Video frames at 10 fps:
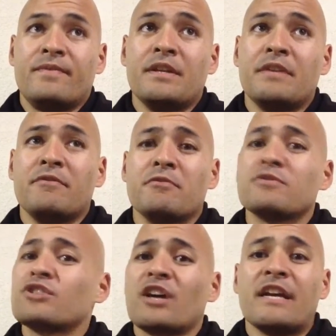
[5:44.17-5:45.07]
Even though
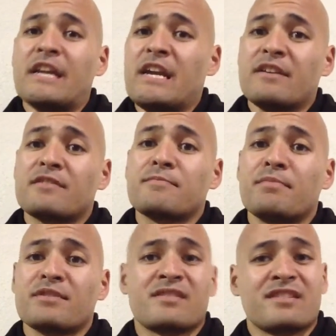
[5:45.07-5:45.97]
it's Chinese,
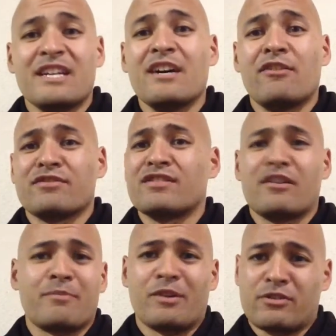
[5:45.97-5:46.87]
but still it's
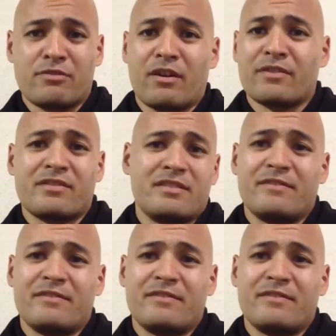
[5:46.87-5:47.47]
not a martial art.